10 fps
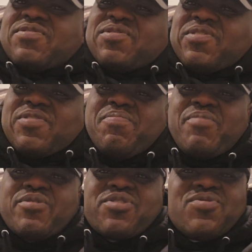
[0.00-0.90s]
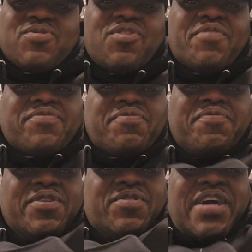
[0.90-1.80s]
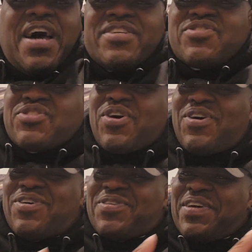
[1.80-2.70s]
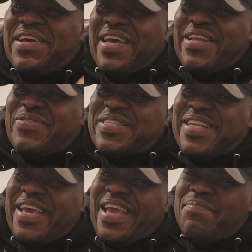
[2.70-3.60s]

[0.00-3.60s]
the commercial off the Phil Collins song, and he was in the air